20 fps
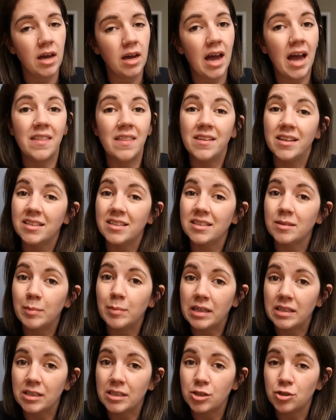And this is
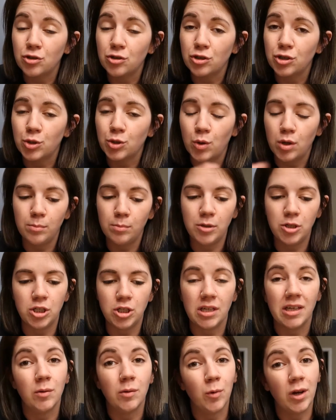my sister's sewing
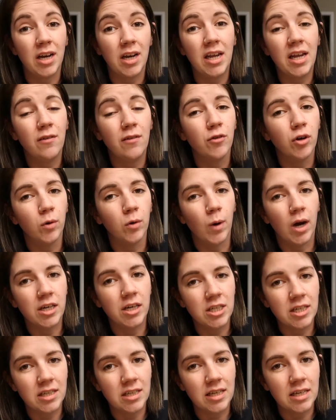machine. Whitney, if you're
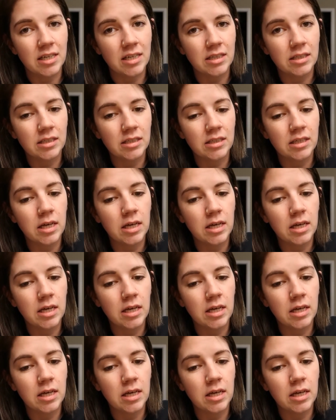watching this,